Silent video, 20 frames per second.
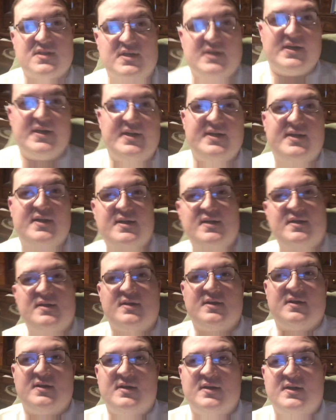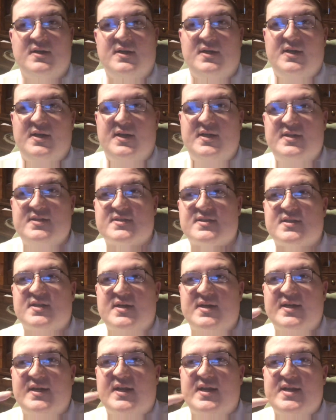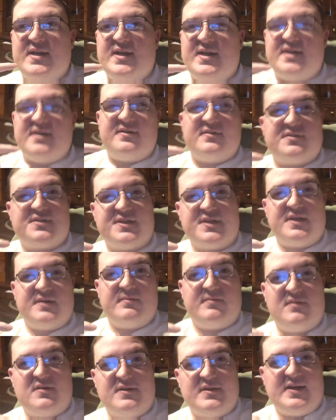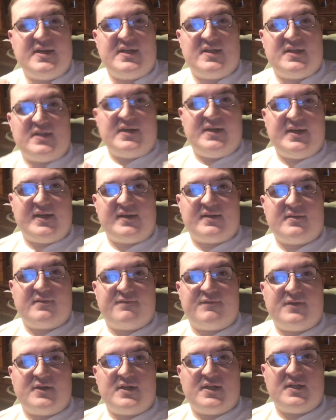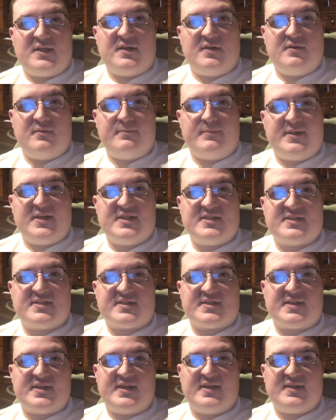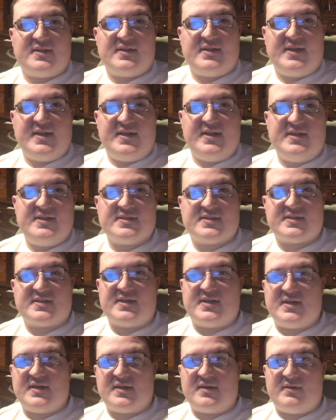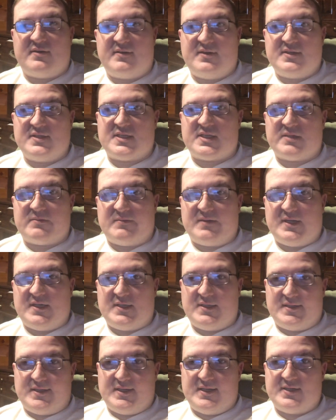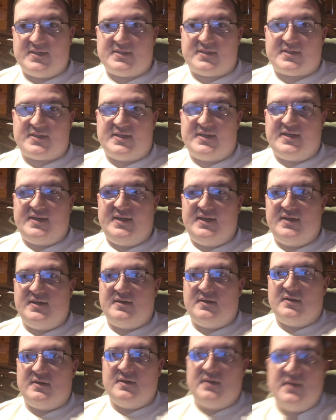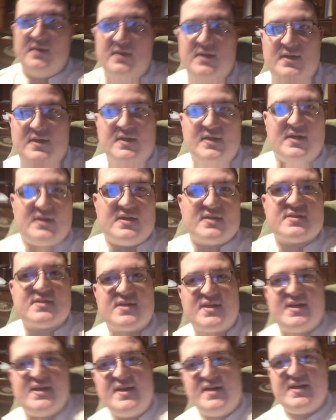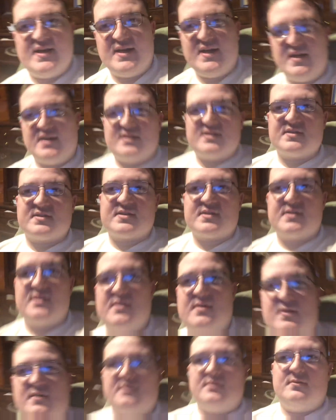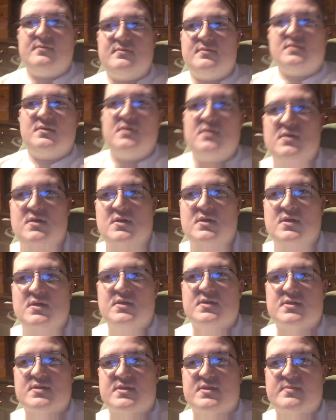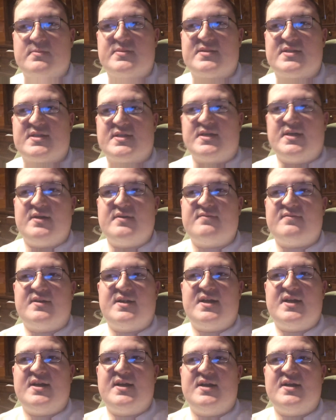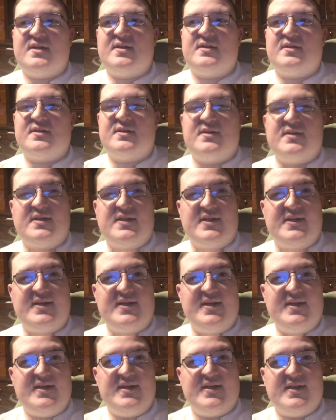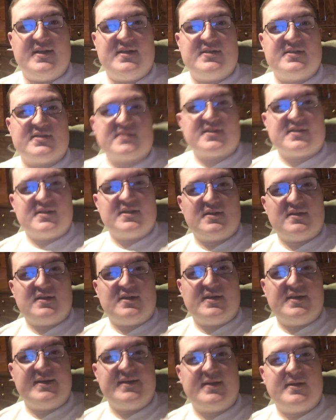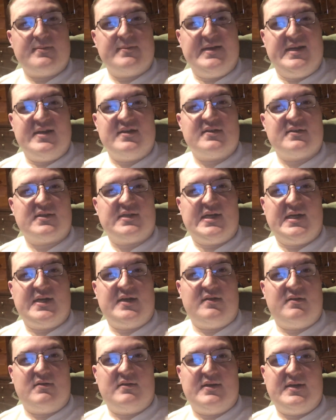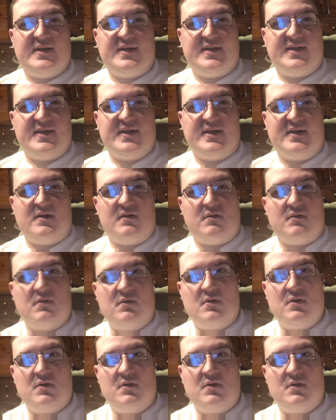like. He's like a YouTuber that I like to follow, but sadly, he's not going to Walt Disney. Because he has some stuff that he doesn't like about there right now.